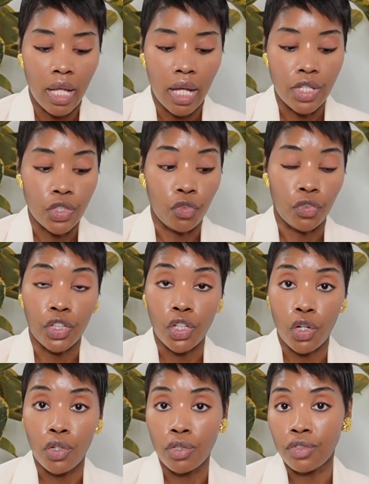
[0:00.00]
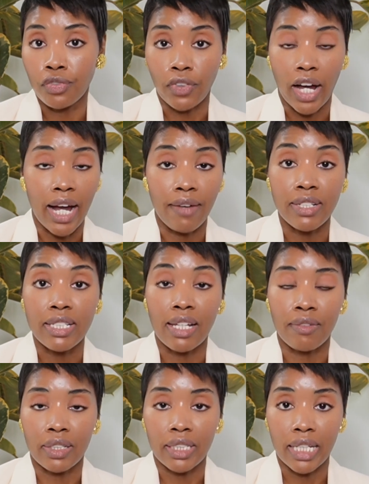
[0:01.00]
And so for those five to
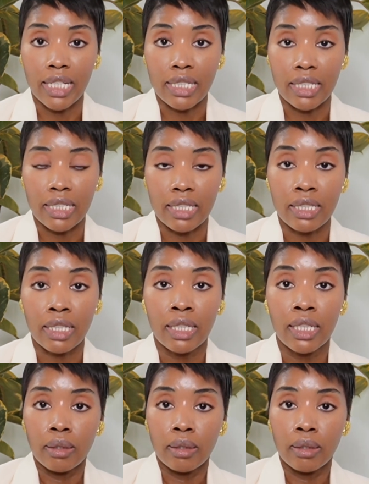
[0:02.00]
seven cases,